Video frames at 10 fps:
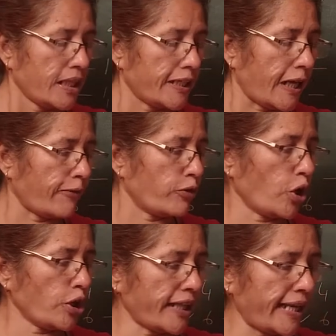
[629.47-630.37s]
Now
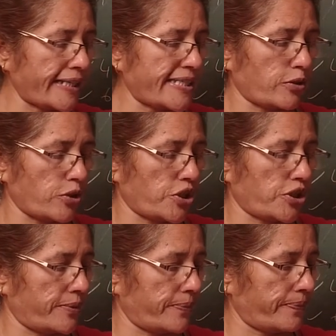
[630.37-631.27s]
go to the next
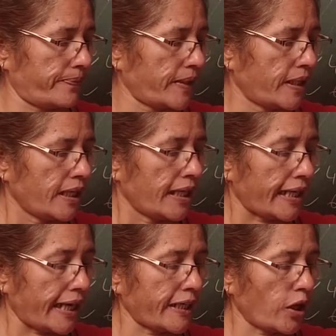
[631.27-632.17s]
question.
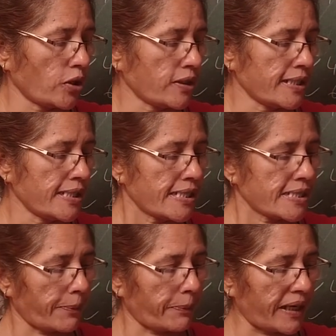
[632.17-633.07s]
Write down
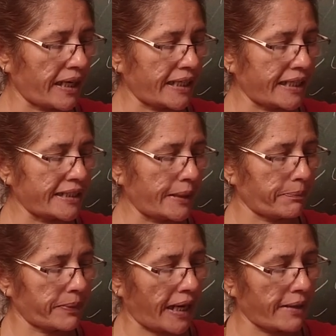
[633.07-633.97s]
separately the
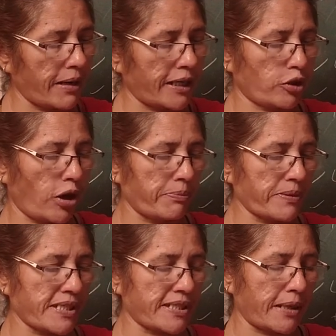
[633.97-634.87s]
prime and
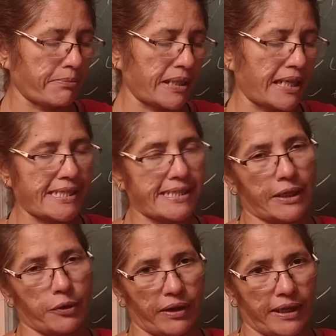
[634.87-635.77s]
composite number less
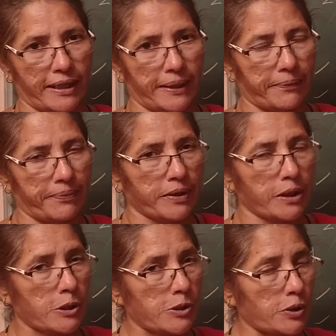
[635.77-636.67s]
than 20.
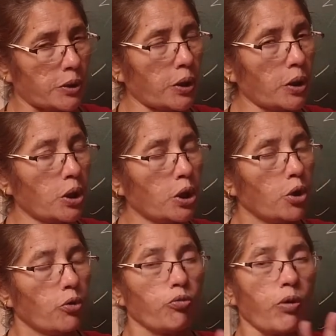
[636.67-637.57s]

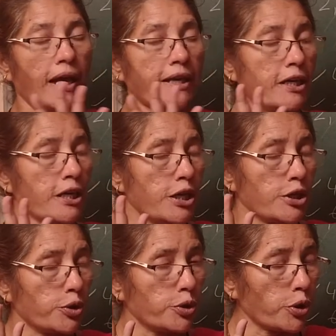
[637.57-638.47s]
So
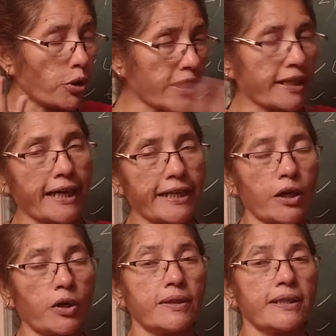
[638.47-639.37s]
1 you don't write
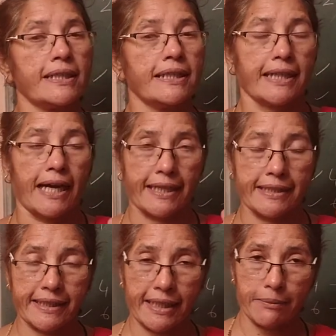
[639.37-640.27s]
down
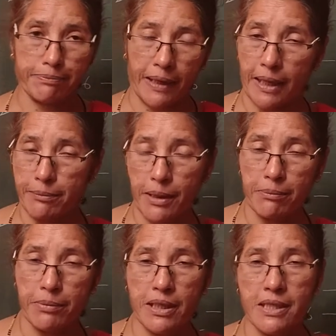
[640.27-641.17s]
either in prime
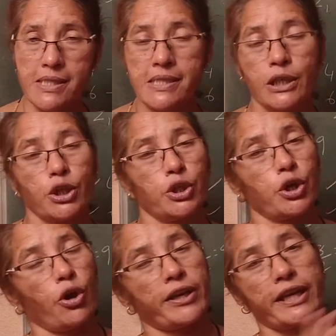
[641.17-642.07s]
numbers
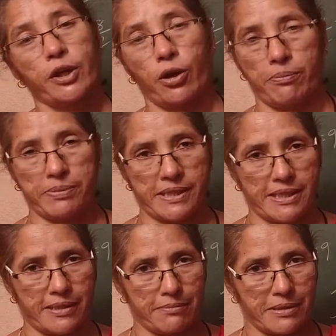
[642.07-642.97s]
nor in composite
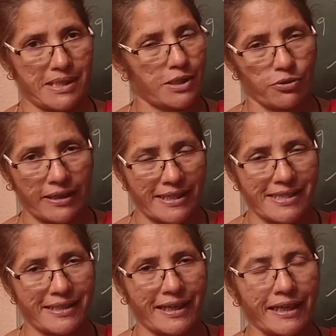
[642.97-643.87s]
numbers. You
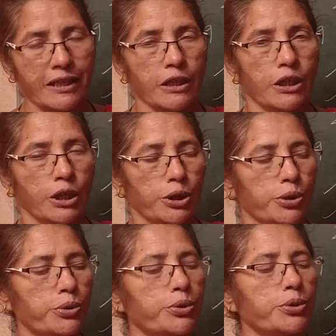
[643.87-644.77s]
understand?
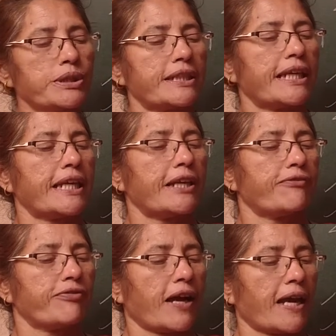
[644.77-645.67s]
2,
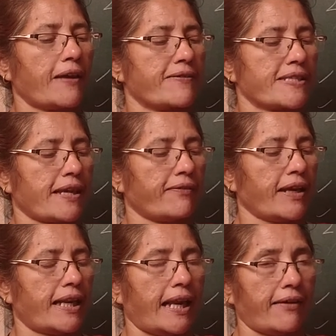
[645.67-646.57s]
3, 5,
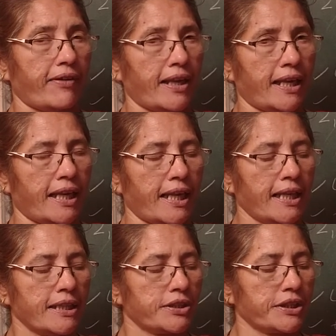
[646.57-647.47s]
7, 11,
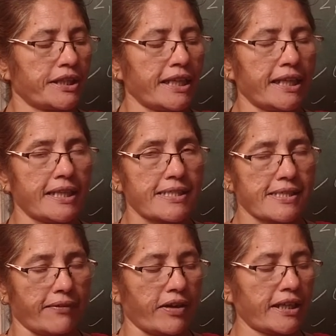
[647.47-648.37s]
13,
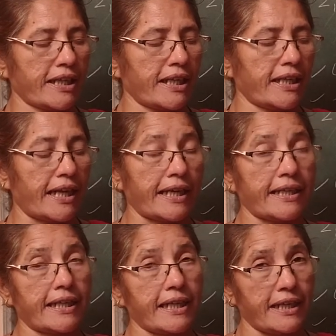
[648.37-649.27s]
17,
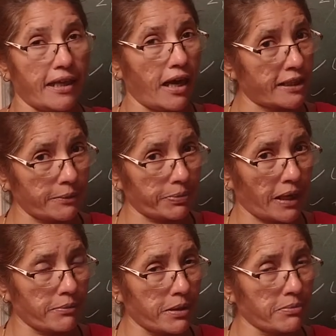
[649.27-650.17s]
19 are the
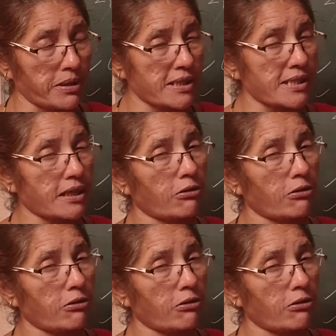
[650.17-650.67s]
prime numbers.